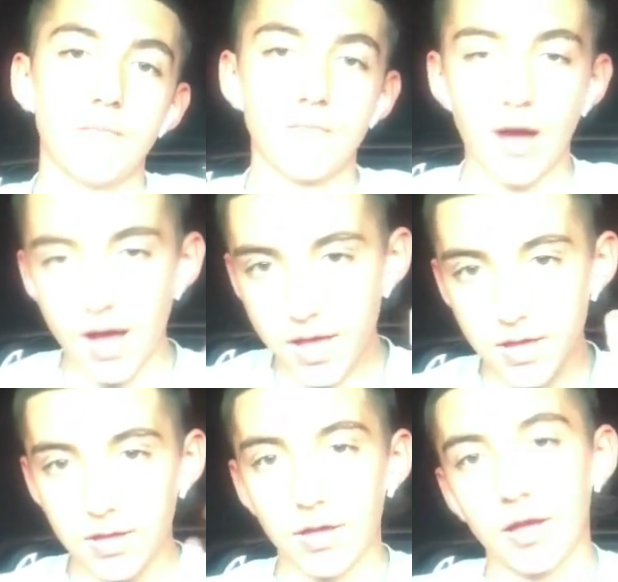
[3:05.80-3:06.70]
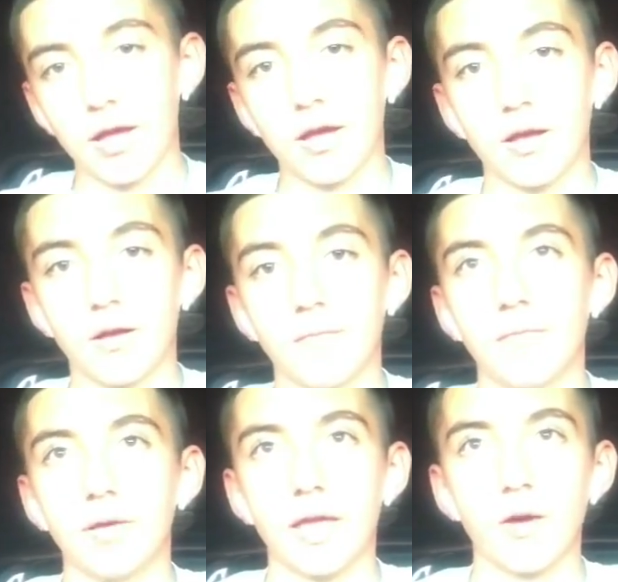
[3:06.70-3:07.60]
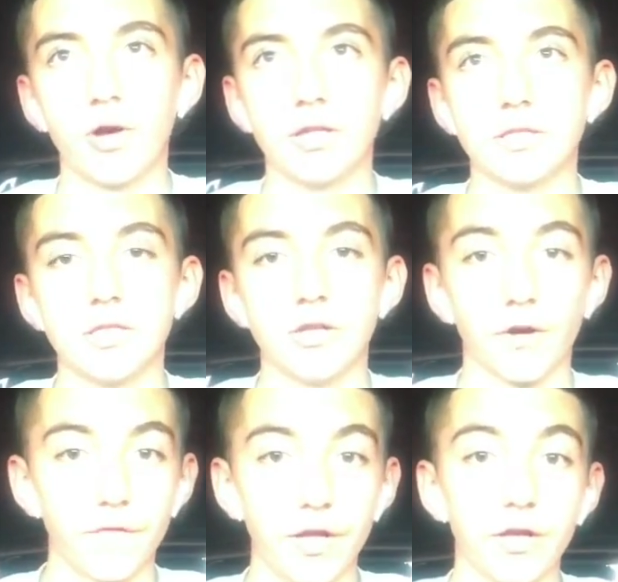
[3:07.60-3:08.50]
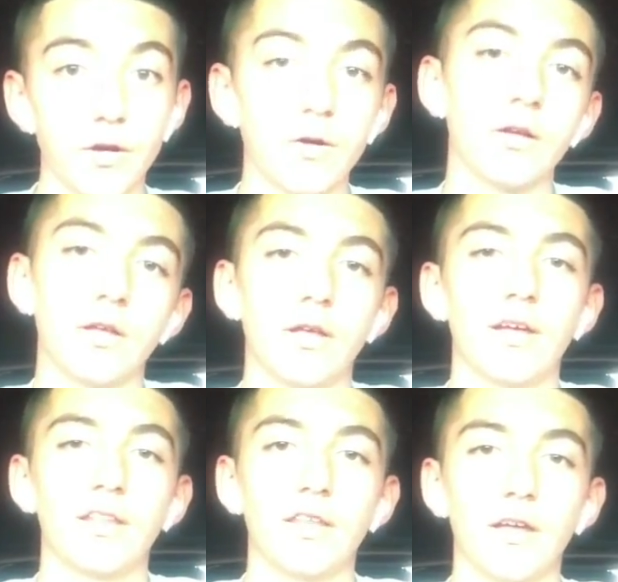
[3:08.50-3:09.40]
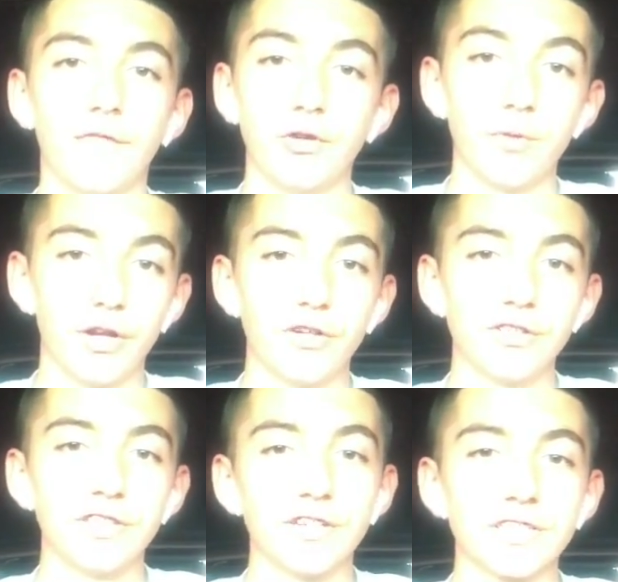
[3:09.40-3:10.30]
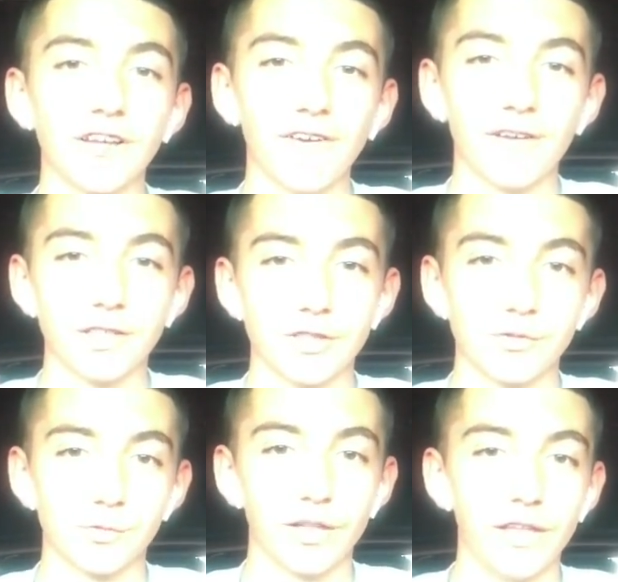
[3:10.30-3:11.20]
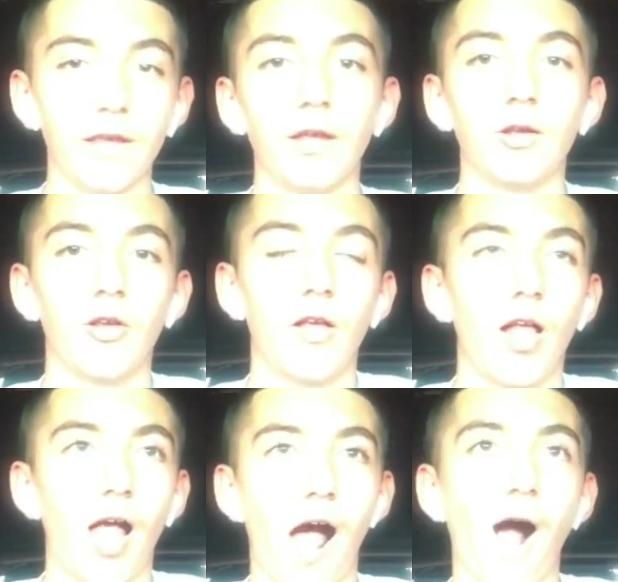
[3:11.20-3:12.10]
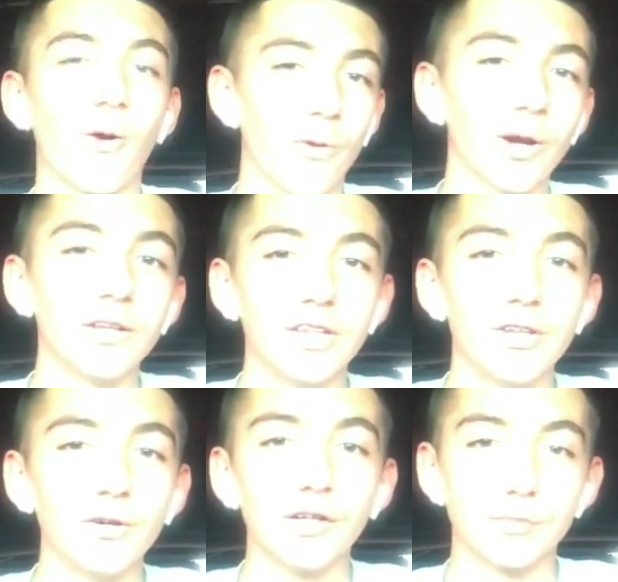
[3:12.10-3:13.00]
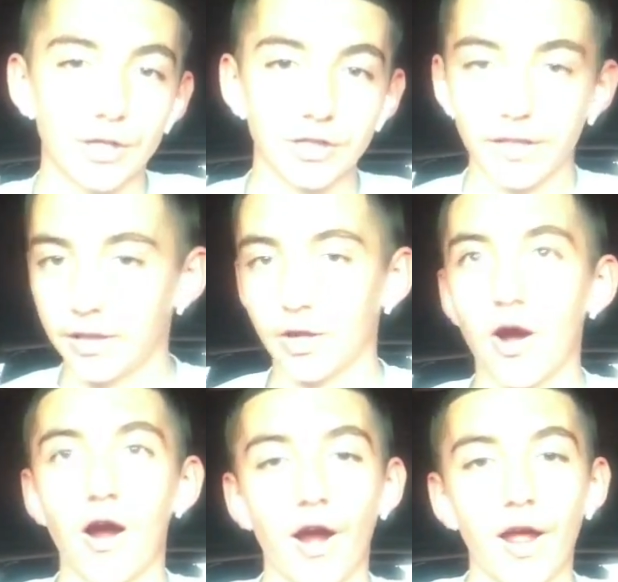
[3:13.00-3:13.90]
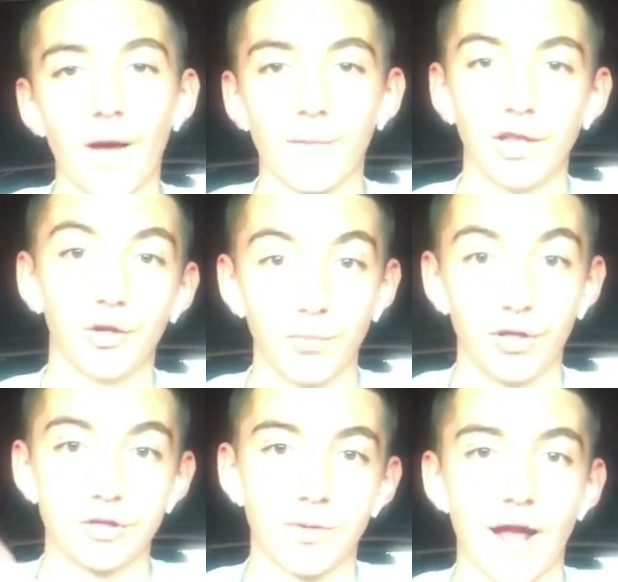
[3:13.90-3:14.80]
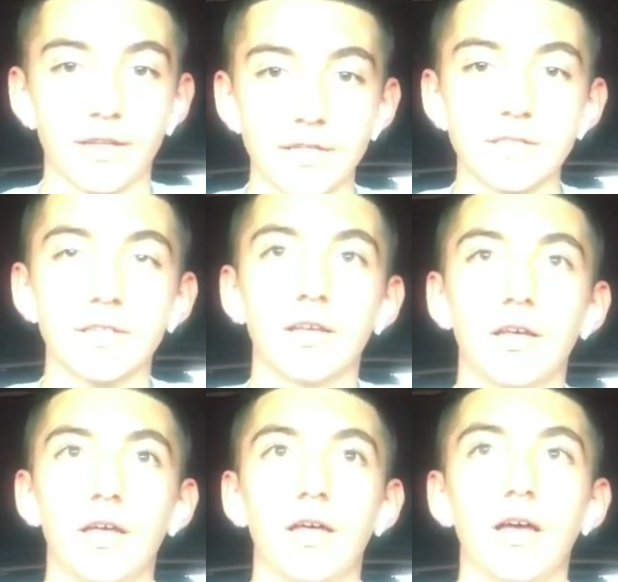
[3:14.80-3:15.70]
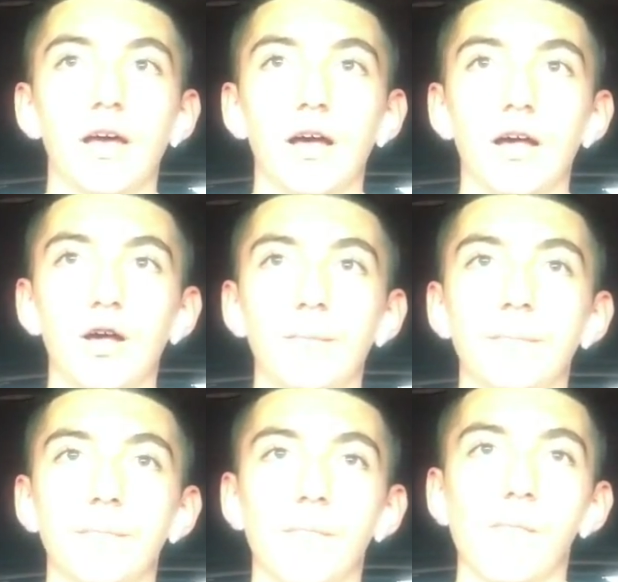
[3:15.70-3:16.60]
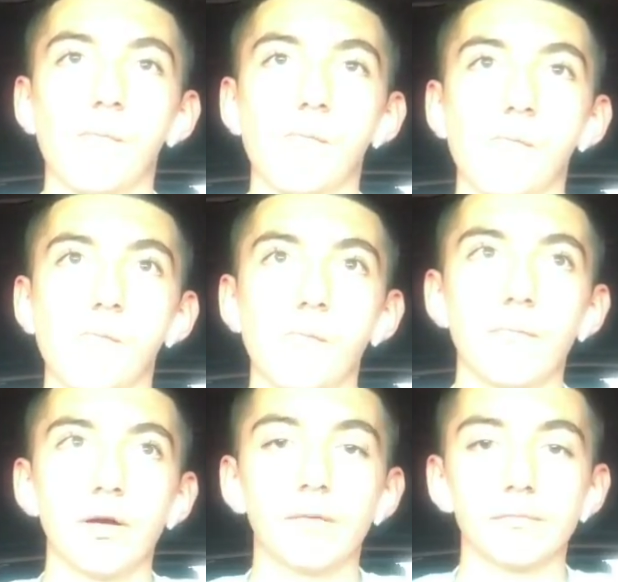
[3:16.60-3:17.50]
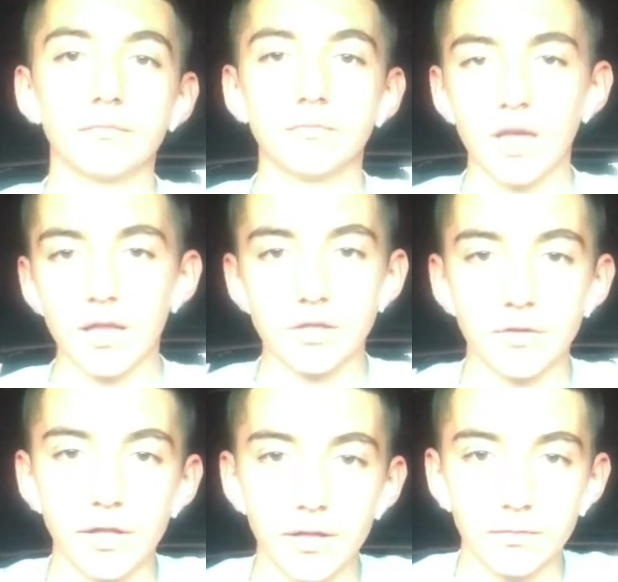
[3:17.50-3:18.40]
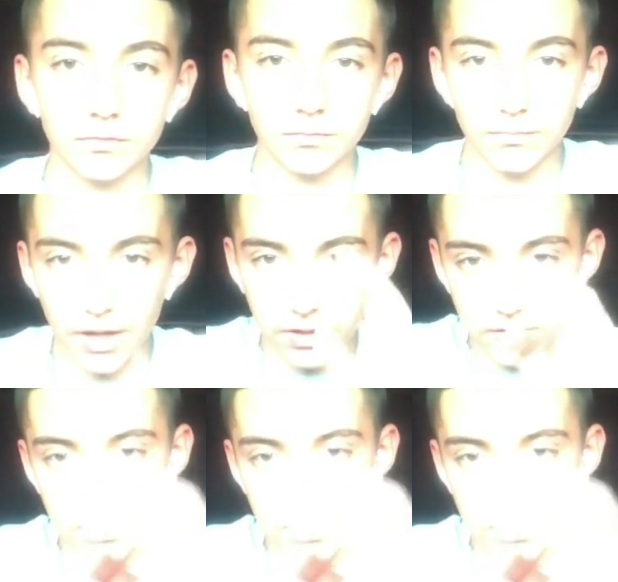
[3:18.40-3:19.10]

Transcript: Bye. Can't wait to see your video of you introducing yourself, because this was really awkward to do, especially in the car at my little brother's practice. But yeah, that's really it. Bye.